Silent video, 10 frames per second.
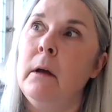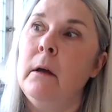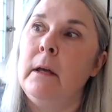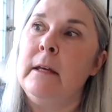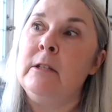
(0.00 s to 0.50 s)

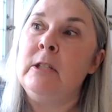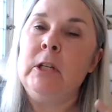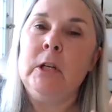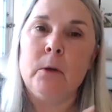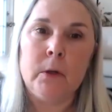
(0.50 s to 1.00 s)

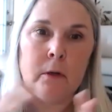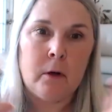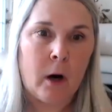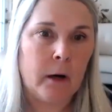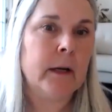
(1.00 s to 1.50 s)

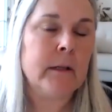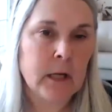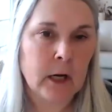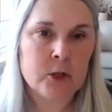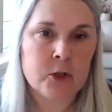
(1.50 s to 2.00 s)
interior
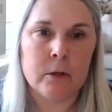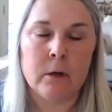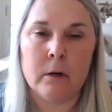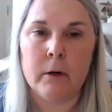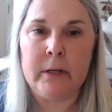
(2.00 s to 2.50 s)

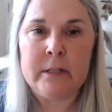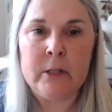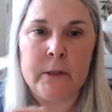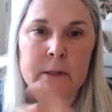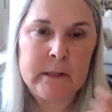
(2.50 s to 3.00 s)
architecture,
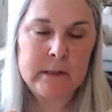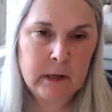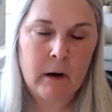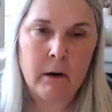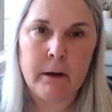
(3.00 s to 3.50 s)
interior
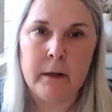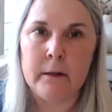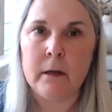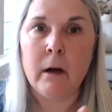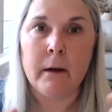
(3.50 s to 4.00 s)

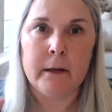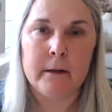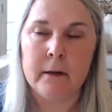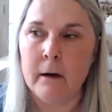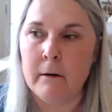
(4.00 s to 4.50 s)
design
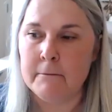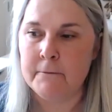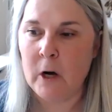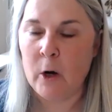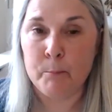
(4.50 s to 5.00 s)
kind of
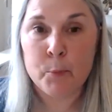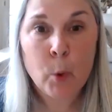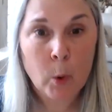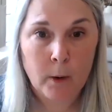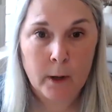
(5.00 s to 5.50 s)

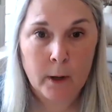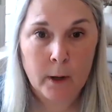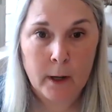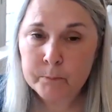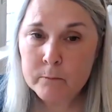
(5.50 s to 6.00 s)
program.
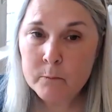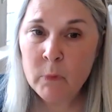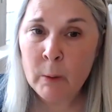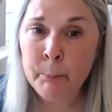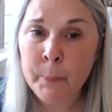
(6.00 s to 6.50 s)

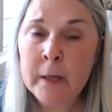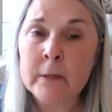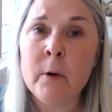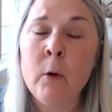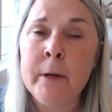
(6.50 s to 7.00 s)
But
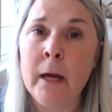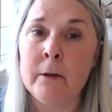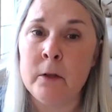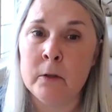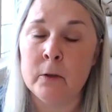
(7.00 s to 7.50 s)

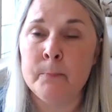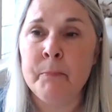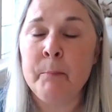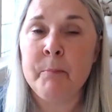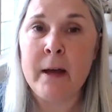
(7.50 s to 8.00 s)
OCADU,
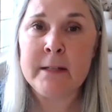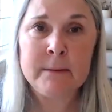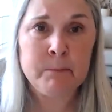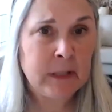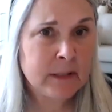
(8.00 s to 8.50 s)

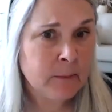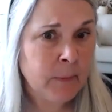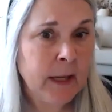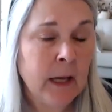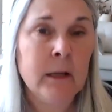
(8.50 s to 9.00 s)
because it
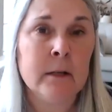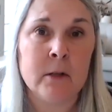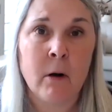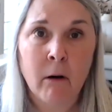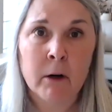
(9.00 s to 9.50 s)
began as
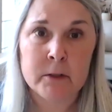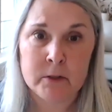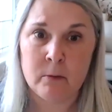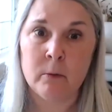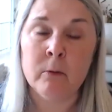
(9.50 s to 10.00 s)
an art
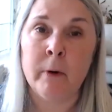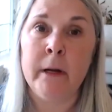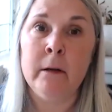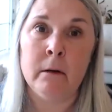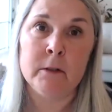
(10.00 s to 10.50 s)
school,
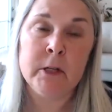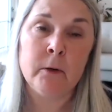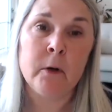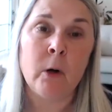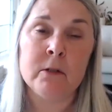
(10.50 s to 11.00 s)
right?
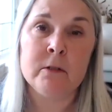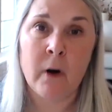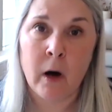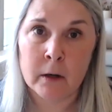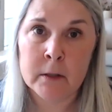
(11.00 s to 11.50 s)
Ontario College of
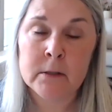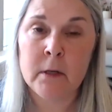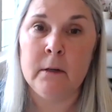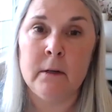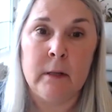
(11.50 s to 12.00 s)
Art,
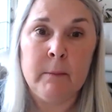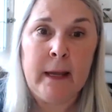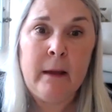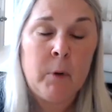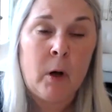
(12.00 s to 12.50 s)
and it
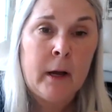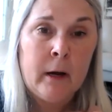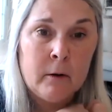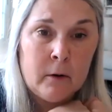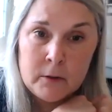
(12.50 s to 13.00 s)
became
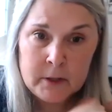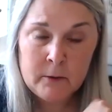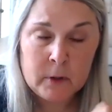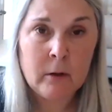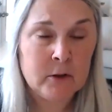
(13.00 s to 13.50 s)
Ontario
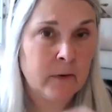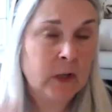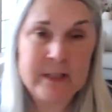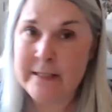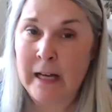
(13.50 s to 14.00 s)
College of Art
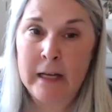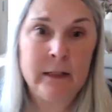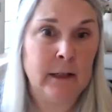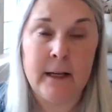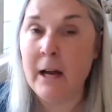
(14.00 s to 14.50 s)
and
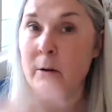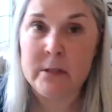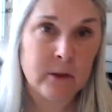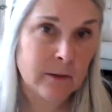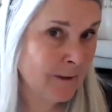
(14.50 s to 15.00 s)
Design, and now
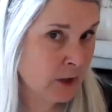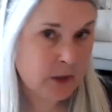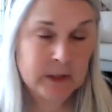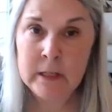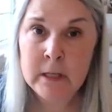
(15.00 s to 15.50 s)
it's a
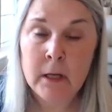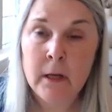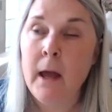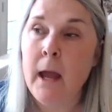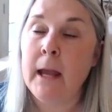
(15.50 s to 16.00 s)
university.
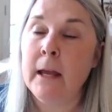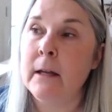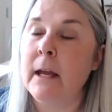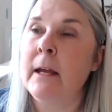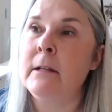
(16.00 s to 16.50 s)
And
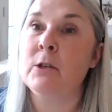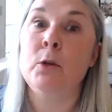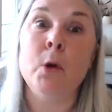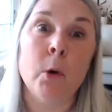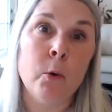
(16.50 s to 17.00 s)
it's
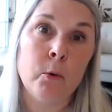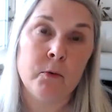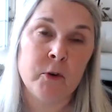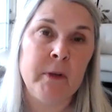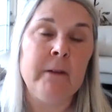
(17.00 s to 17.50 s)
known
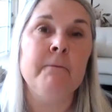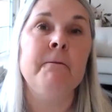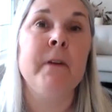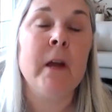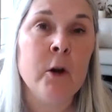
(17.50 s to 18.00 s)
for being
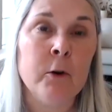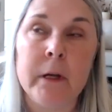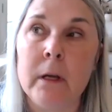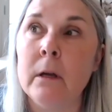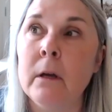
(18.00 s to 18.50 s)

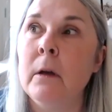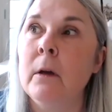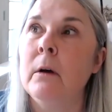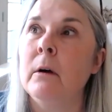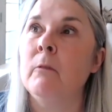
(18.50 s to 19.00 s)
very,
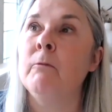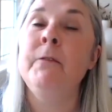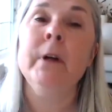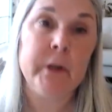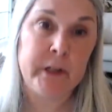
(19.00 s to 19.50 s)

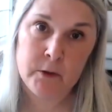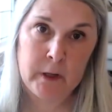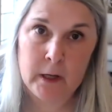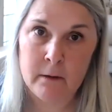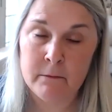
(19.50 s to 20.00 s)
very
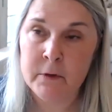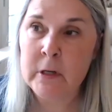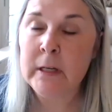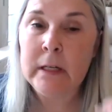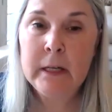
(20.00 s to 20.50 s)
creative,
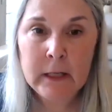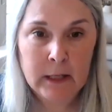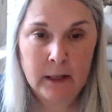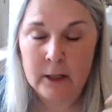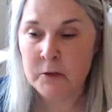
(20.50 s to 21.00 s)
very leading
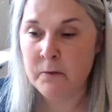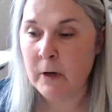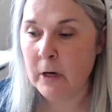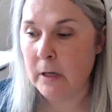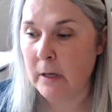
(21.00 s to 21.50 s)
edge,
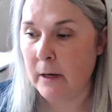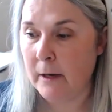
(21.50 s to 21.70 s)
very,